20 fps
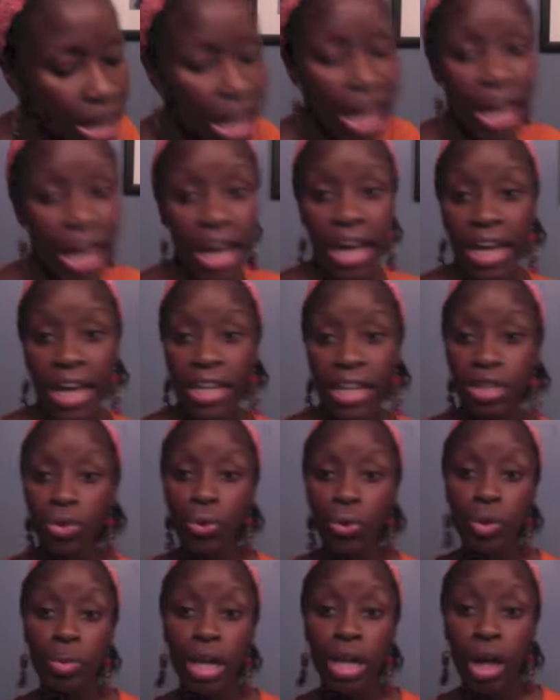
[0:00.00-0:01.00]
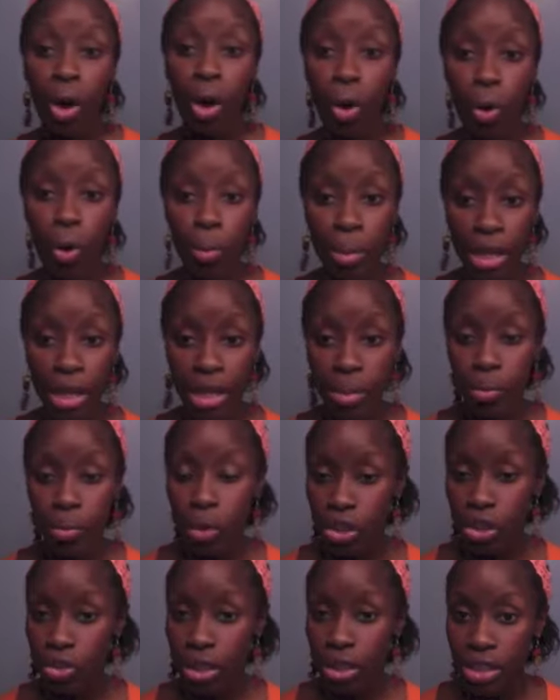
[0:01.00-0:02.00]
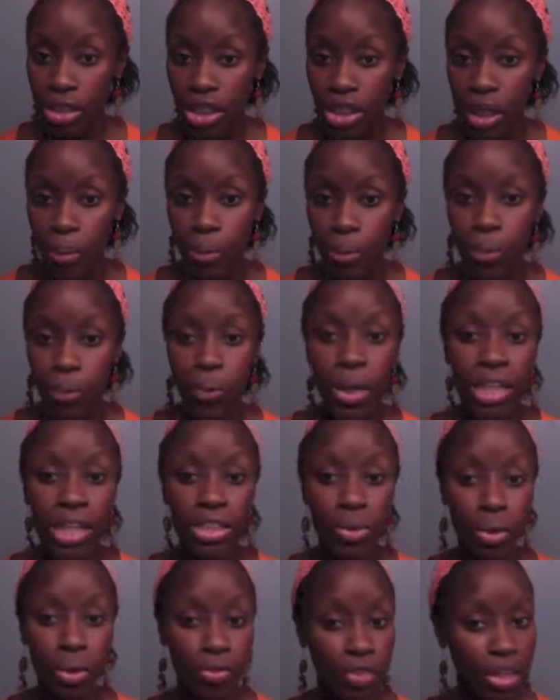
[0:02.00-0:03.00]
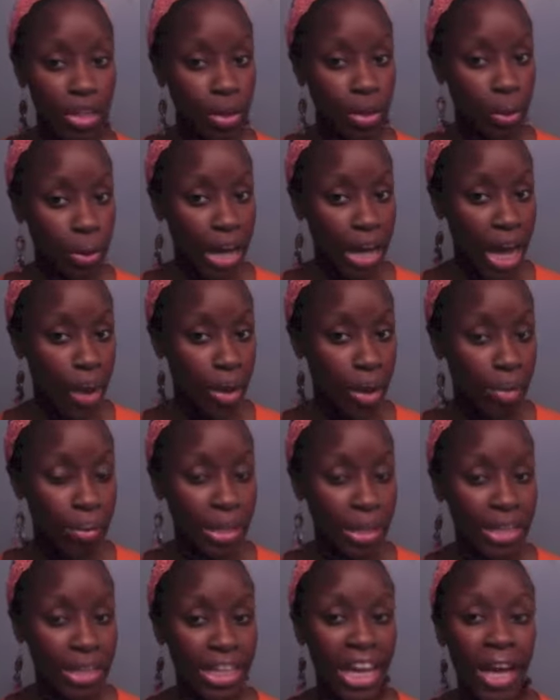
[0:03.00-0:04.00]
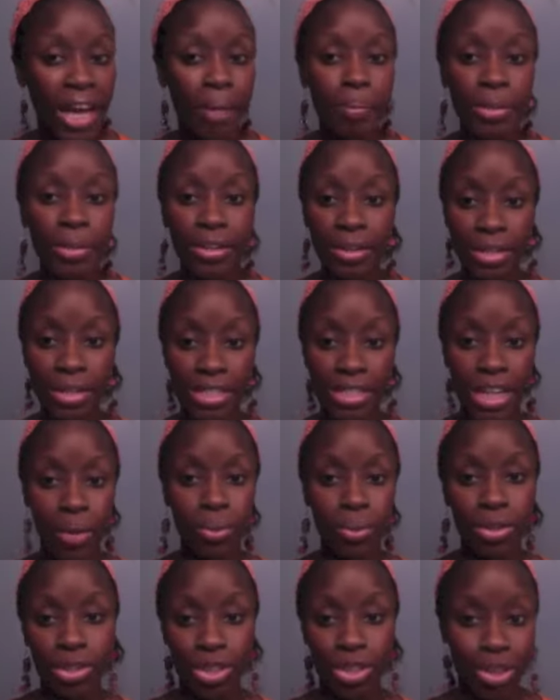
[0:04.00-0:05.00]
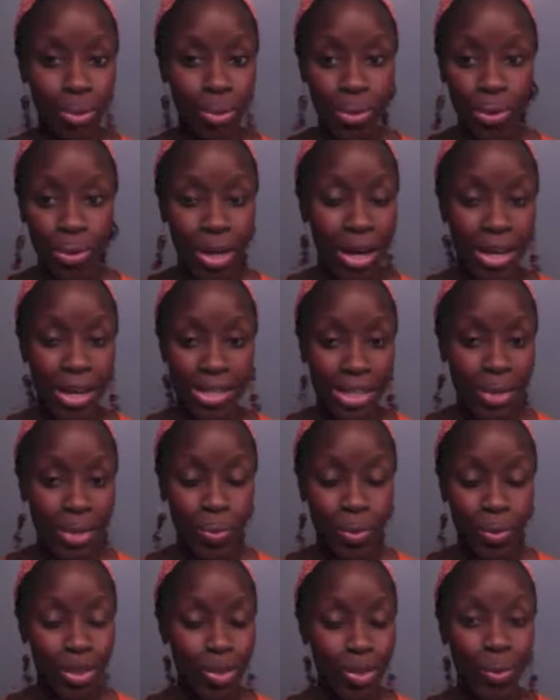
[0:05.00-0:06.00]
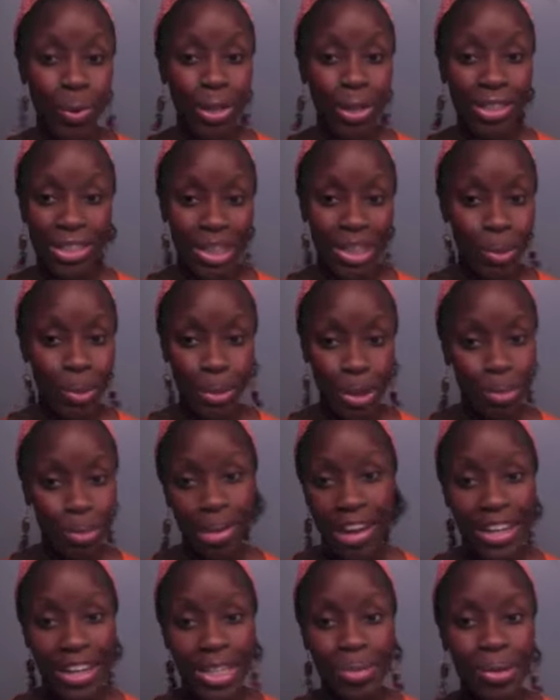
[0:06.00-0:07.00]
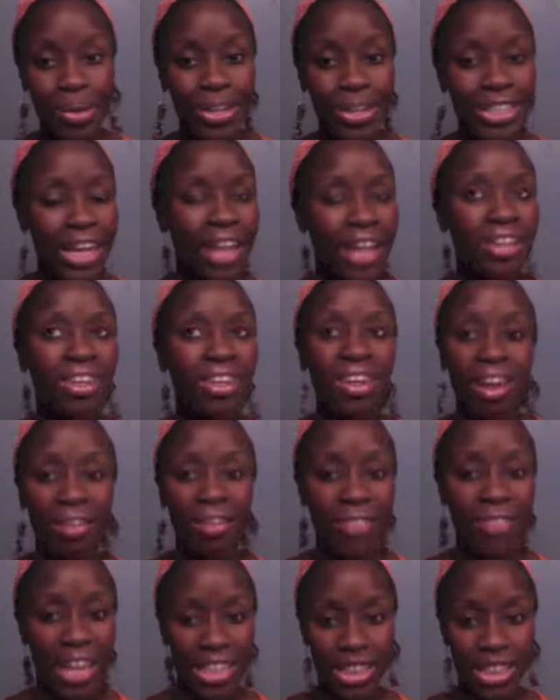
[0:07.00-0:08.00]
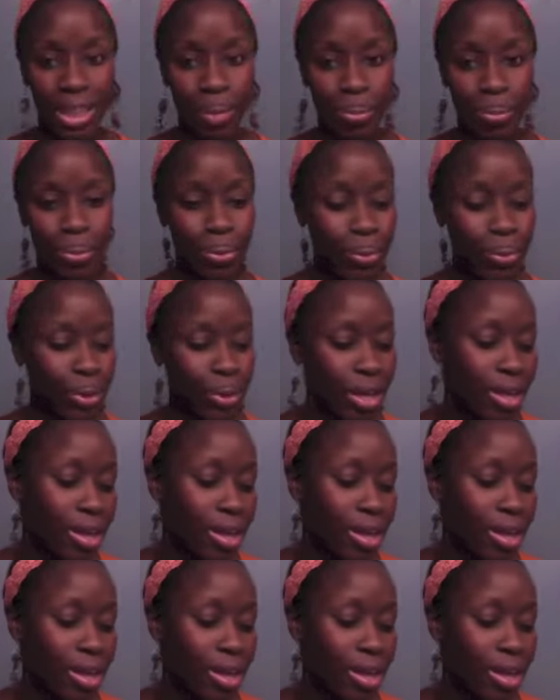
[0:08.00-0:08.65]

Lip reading: I use my homemade moisturizing shampoo. I'll do a video on how I make that because I want to show you guys and I want you all to experience what I experience. I love that shampoo.